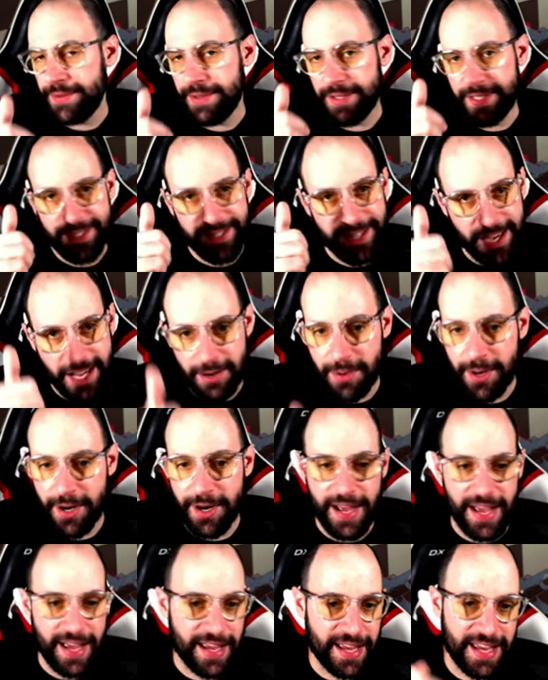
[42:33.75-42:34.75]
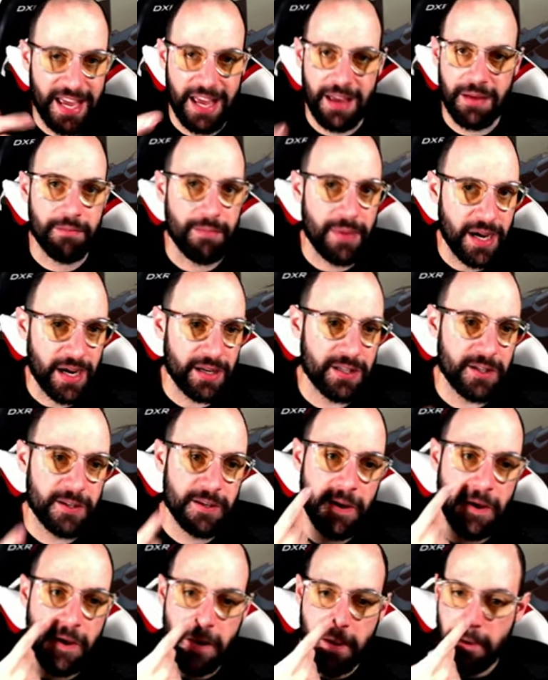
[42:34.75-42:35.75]
server and game bugs.
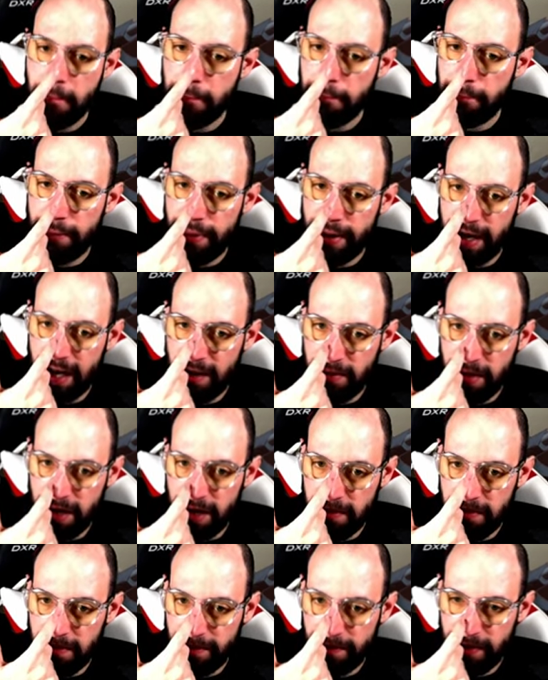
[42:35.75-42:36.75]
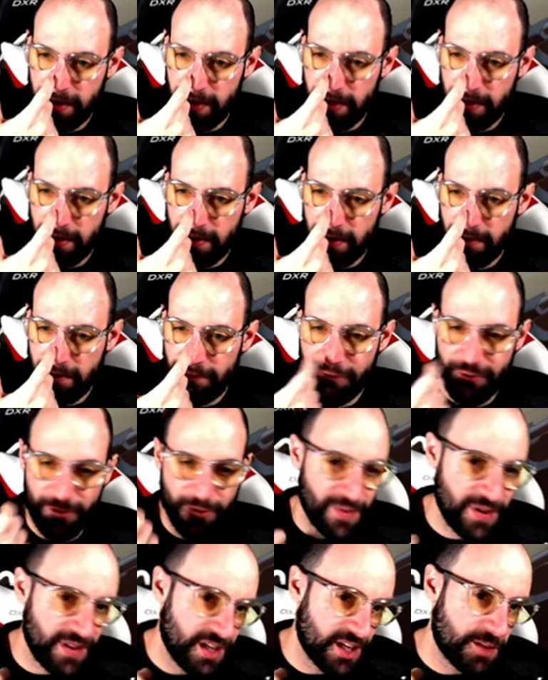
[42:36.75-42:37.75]
But I mean, for
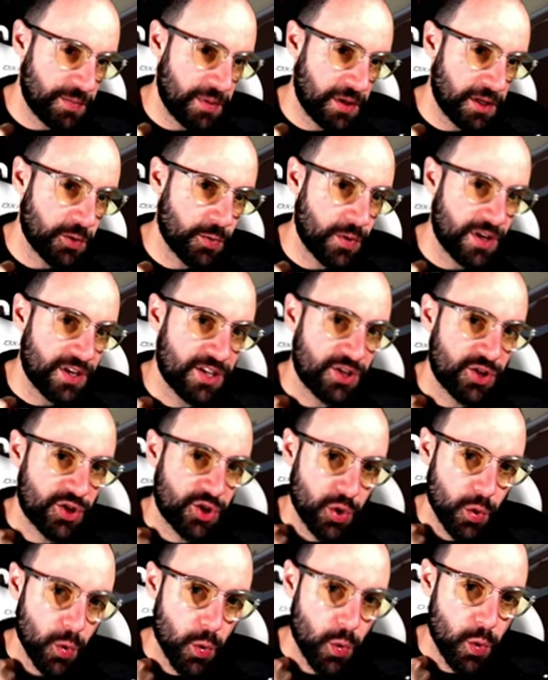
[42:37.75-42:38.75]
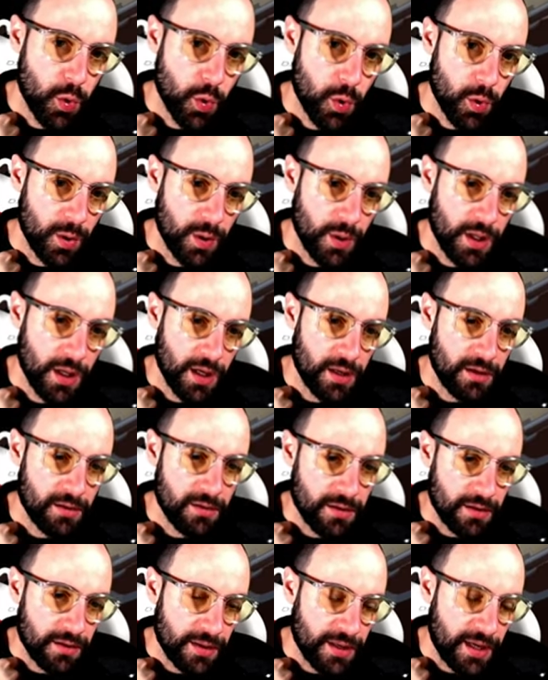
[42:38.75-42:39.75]
me, the experience was so cool.
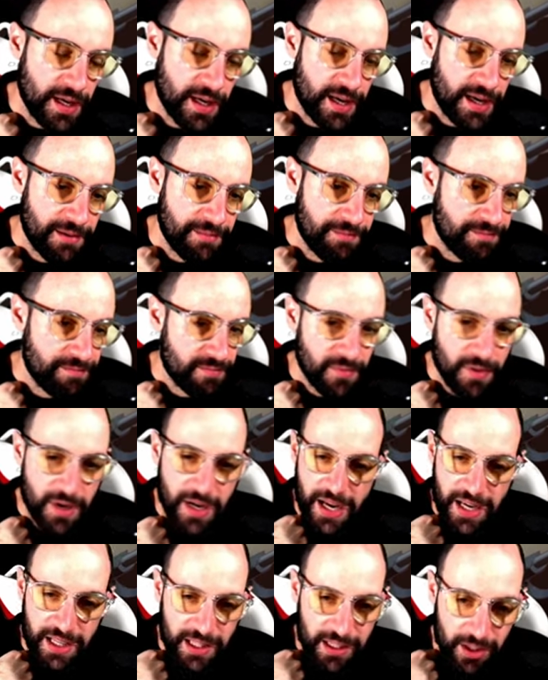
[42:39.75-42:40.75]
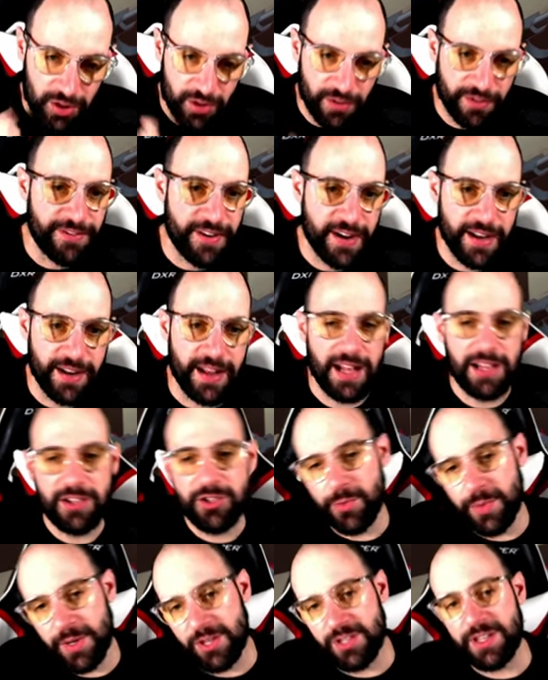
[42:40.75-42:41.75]
Um, I had a lot of fun
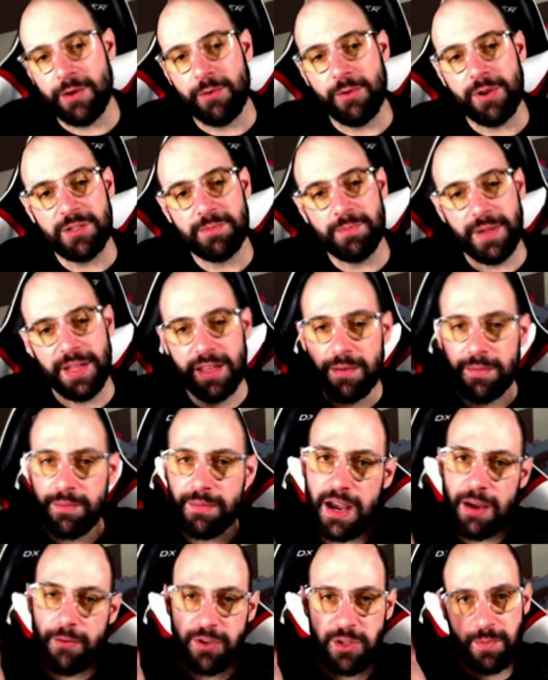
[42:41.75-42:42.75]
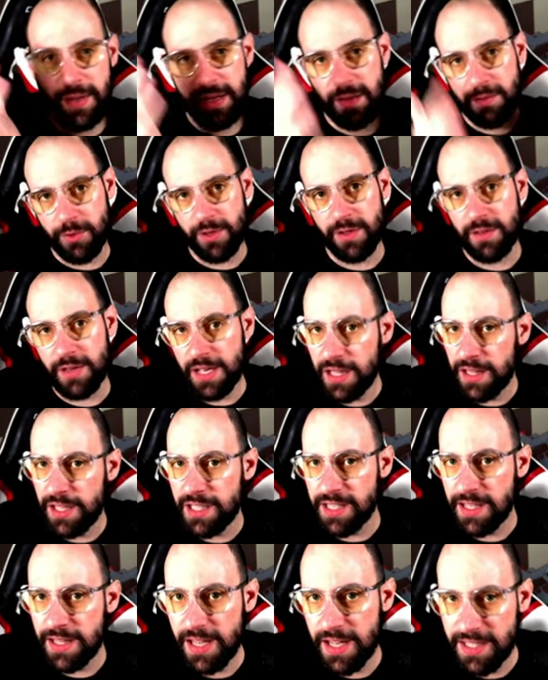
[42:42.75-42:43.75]
also because I was playing I was playing with
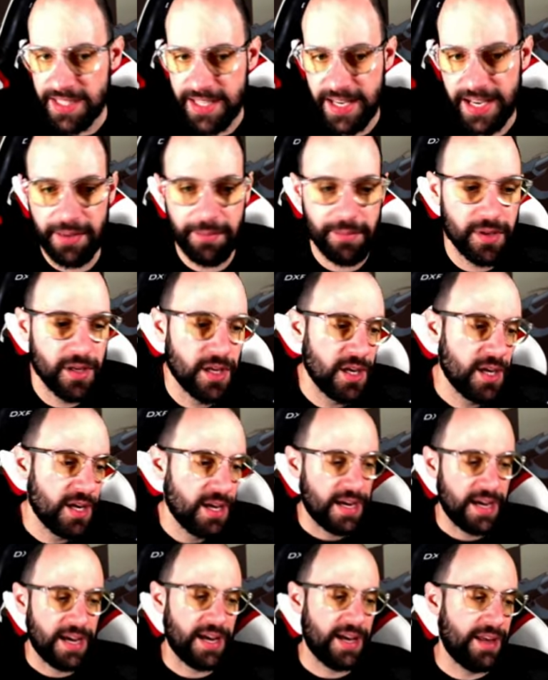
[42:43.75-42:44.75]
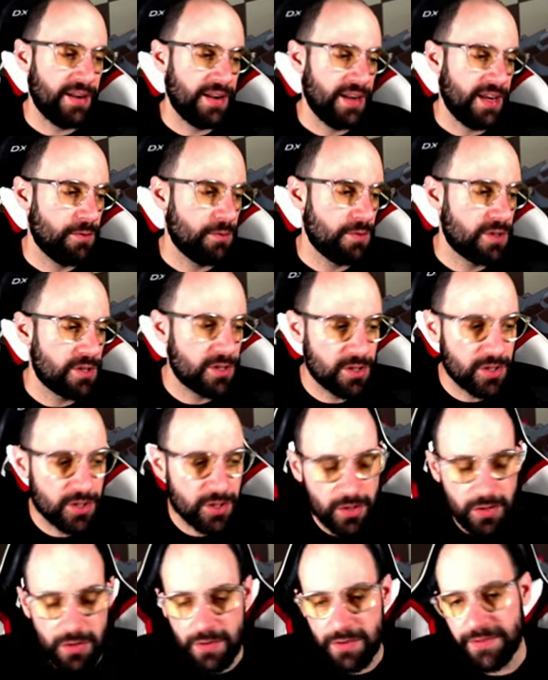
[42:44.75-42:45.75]
guildies at that time and it was
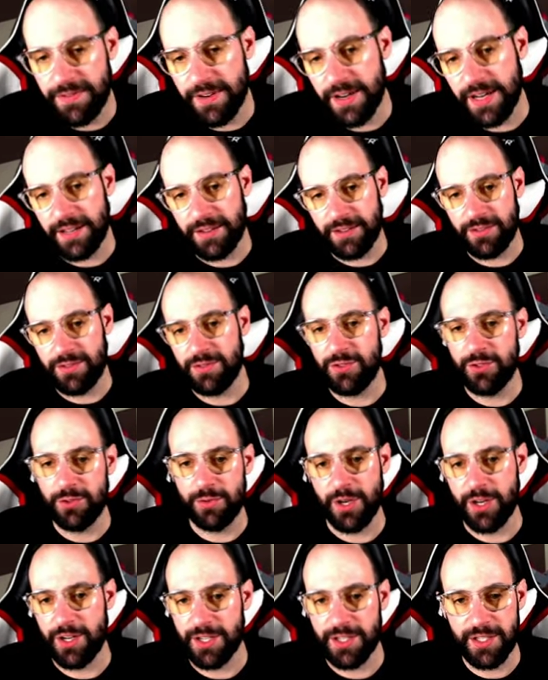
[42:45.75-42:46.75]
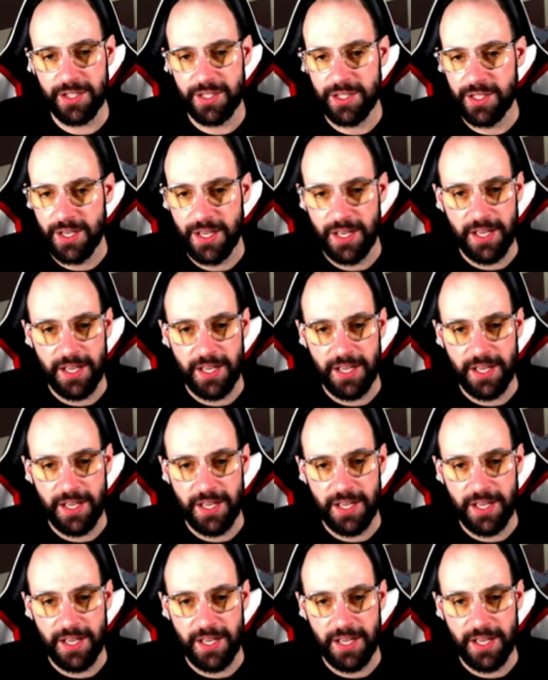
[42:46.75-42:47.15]
so fun, to be honest.